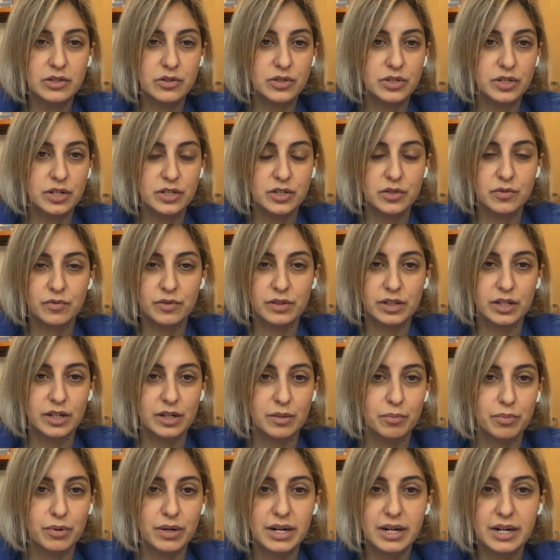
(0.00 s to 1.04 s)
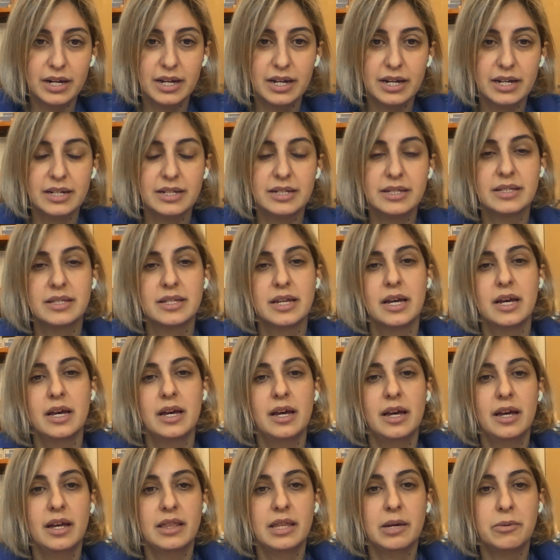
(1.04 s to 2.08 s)
There's lots of really good brands
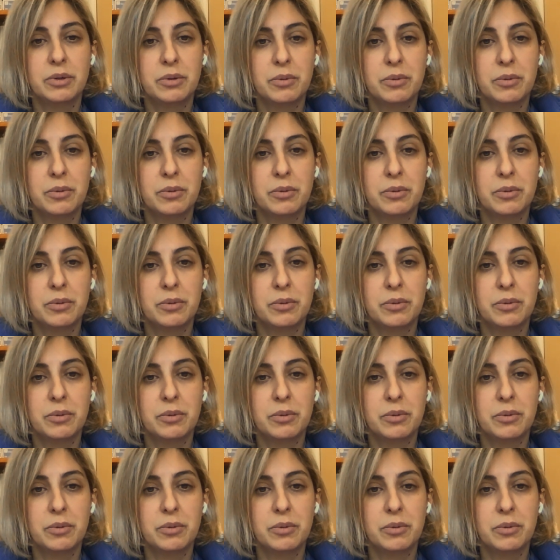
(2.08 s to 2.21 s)
that